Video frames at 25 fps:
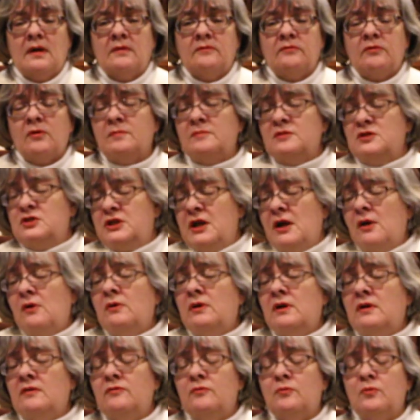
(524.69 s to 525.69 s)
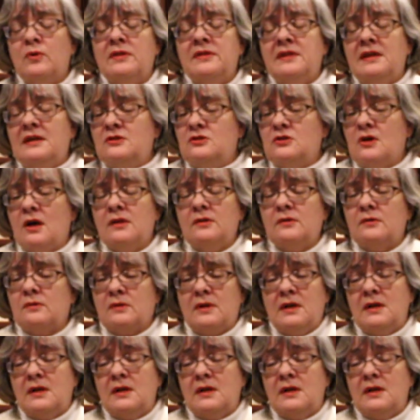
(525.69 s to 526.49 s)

from sharing with each other,